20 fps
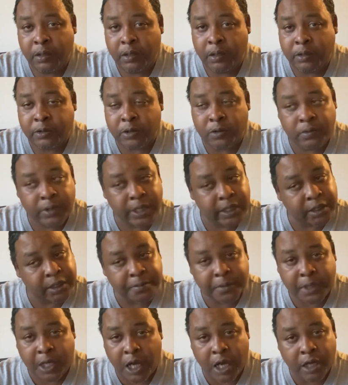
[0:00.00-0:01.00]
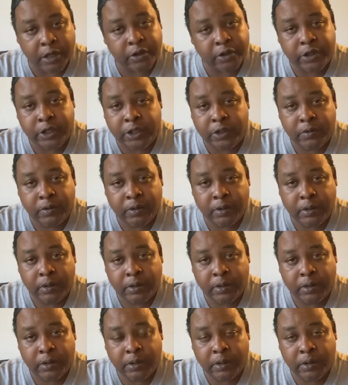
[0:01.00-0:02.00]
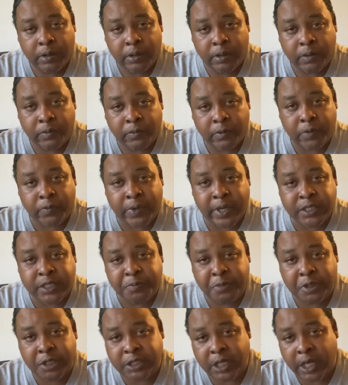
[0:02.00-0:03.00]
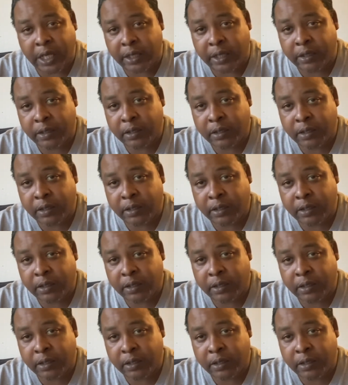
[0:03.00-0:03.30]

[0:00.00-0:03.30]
Don't let them conquer you. Where Reggie Bush at?